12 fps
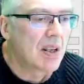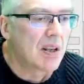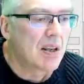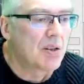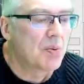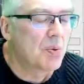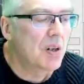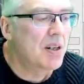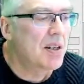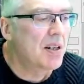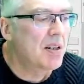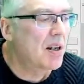So what I
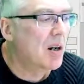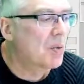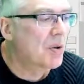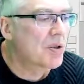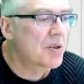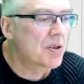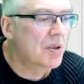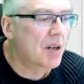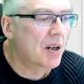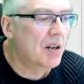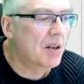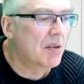did now was
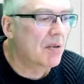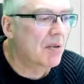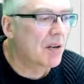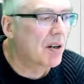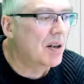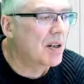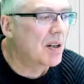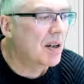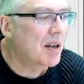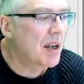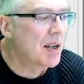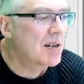I
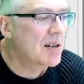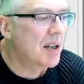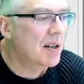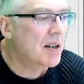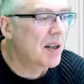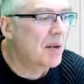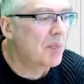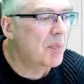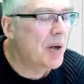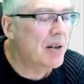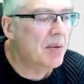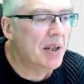entered
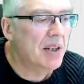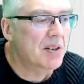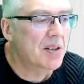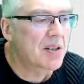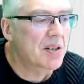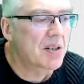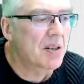parameters,